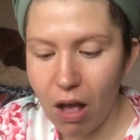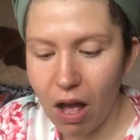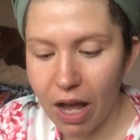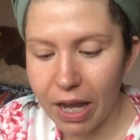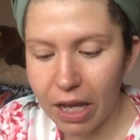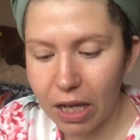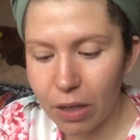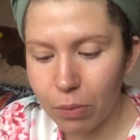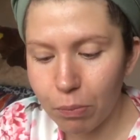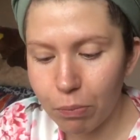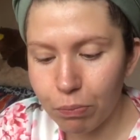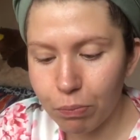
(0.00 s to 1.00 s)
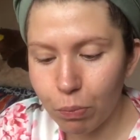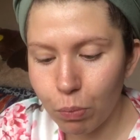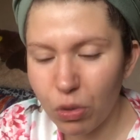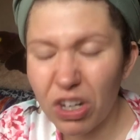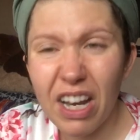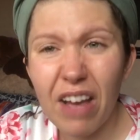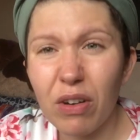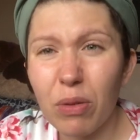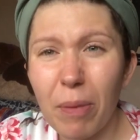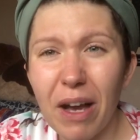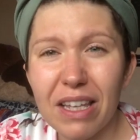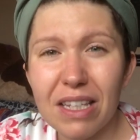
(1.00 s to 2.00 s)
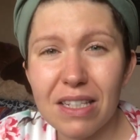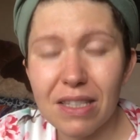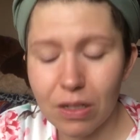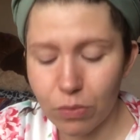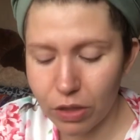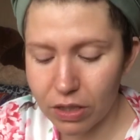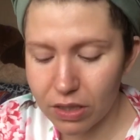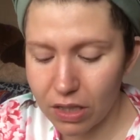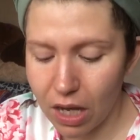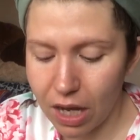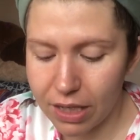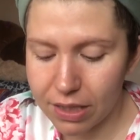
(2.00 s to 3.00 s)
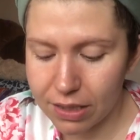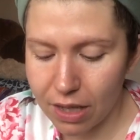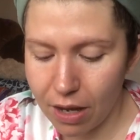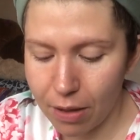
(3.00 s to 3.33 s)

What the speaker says: I would never buy this in real size.